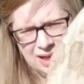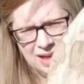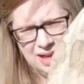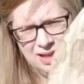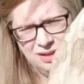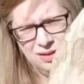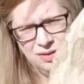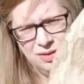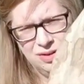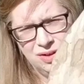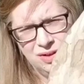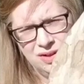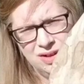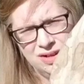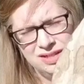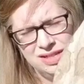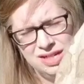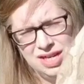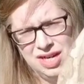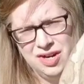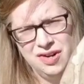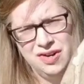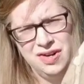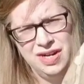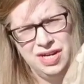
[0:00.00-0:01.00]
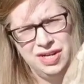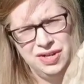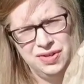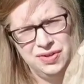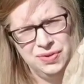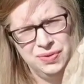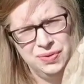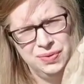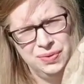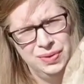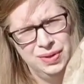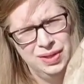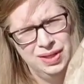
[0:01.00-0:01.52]
a local
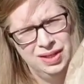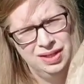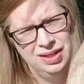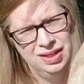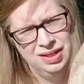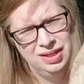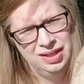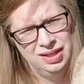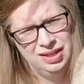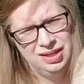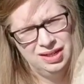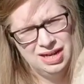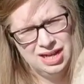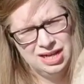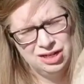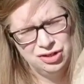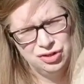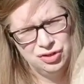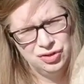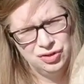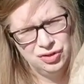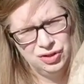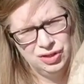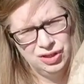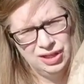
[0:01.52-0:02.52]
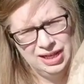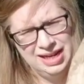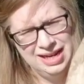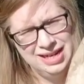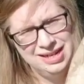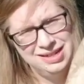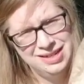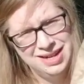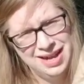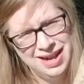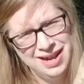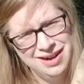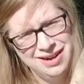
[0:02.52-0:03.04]
Ontario natural
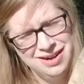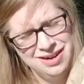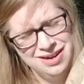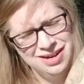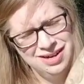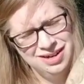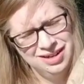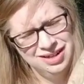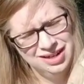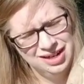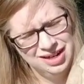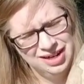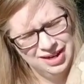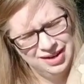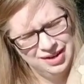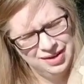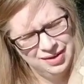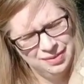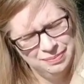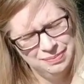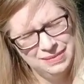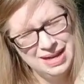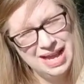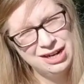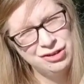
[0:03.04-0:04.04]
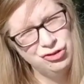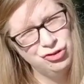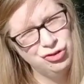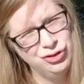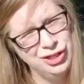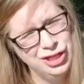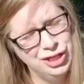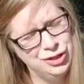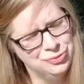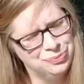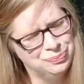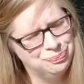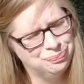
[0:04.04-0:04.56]
hand dyer. Natural
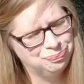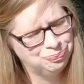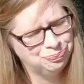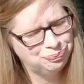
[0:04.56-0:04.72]
You.